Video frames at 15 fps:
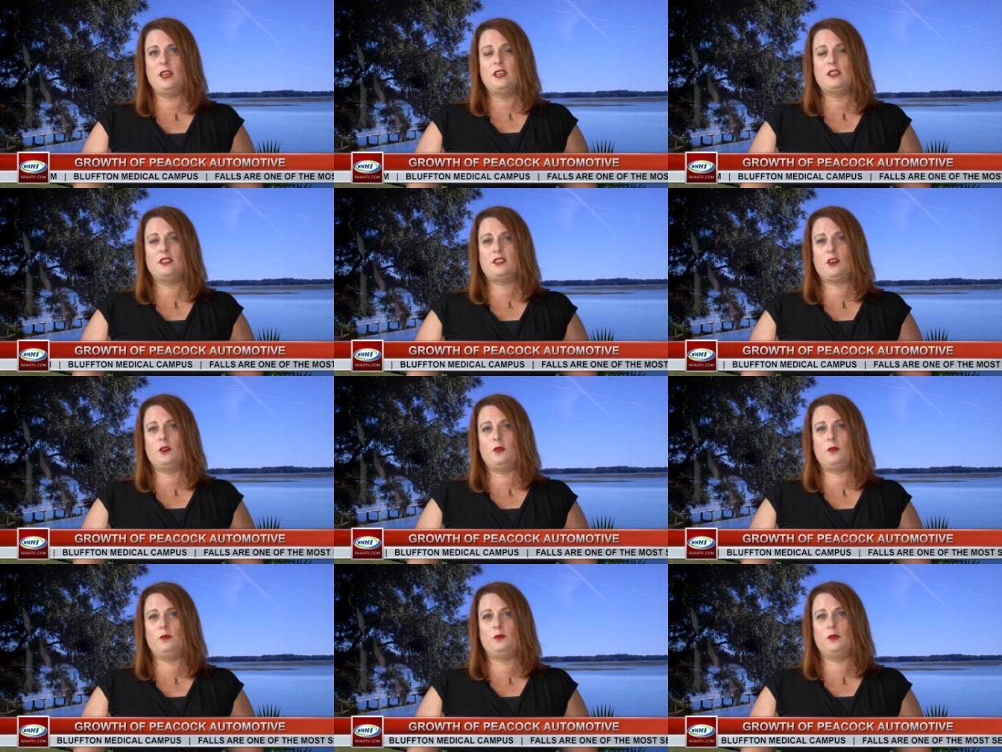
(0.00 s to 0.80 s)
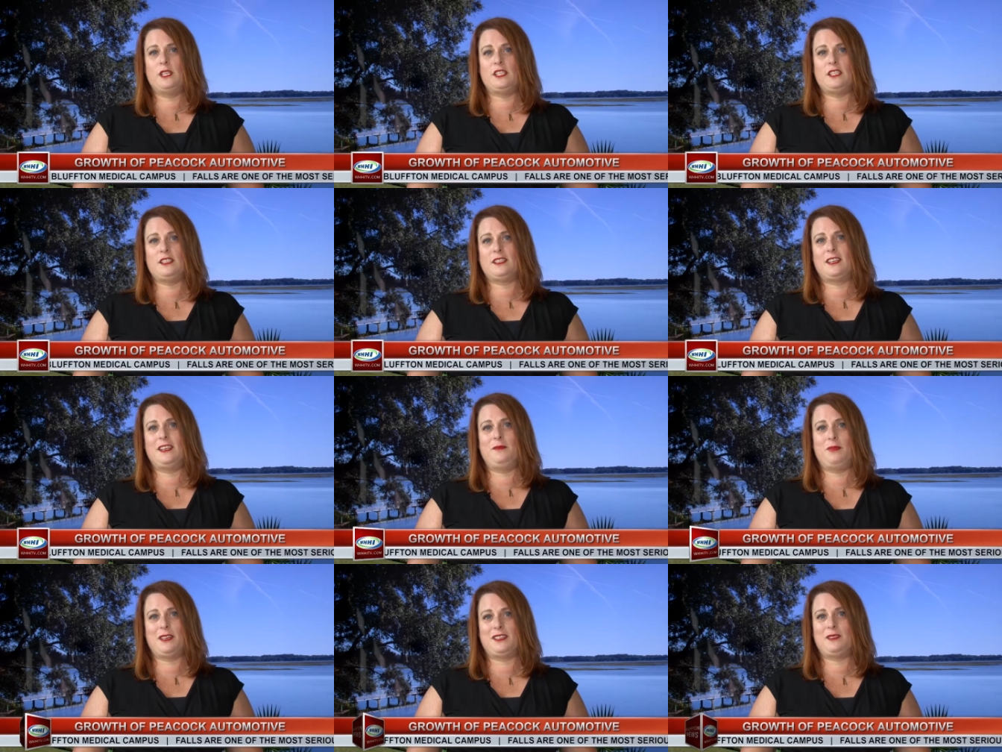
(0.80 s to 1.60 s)
So we just
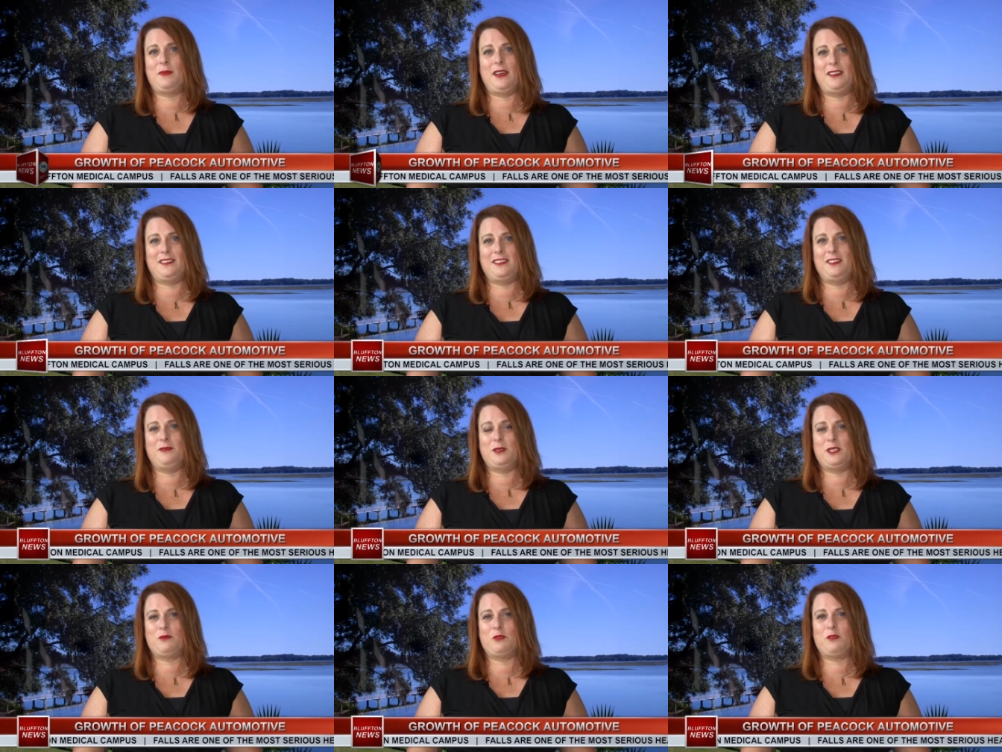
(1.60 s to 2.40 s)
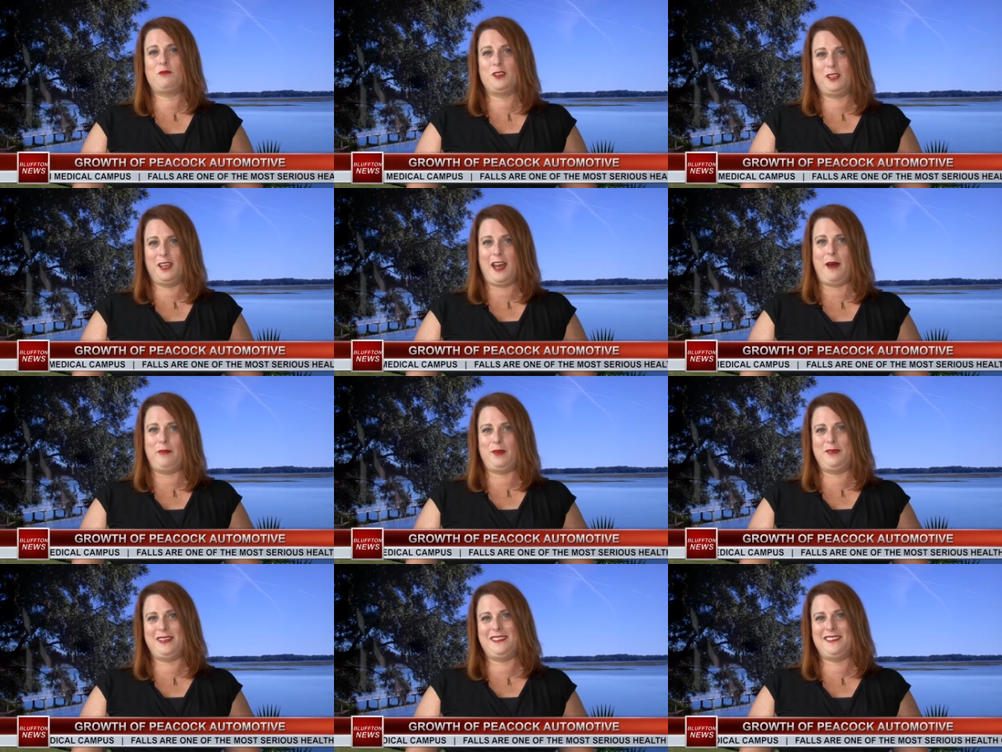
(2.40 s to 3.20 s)
keep expanding, which we're really happy
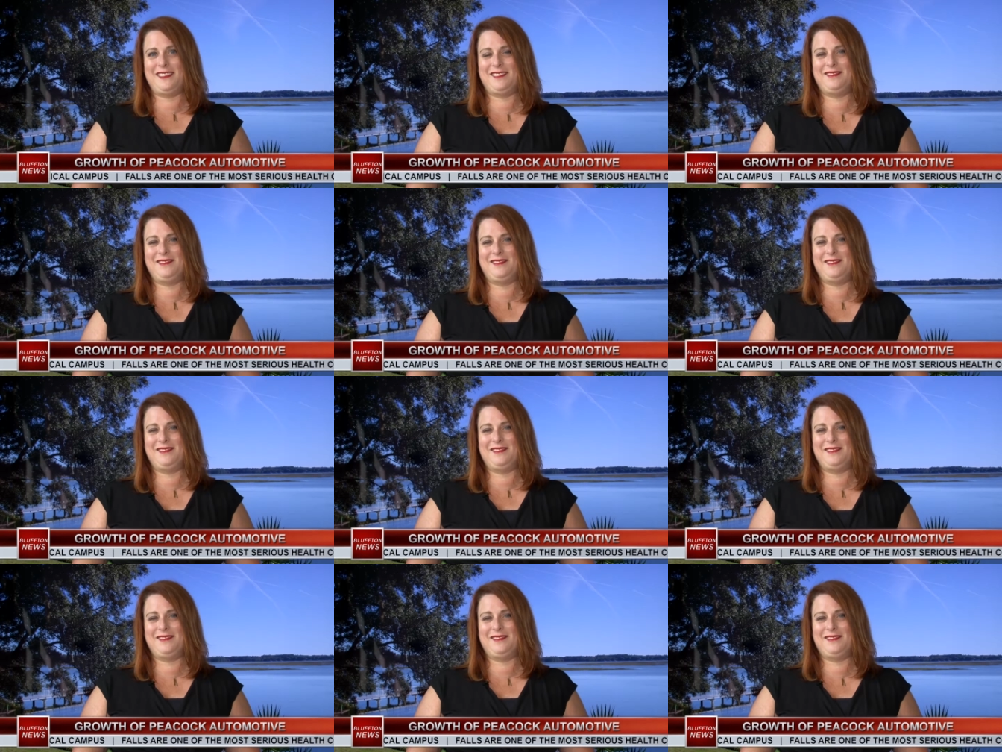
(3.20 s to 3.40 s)
with.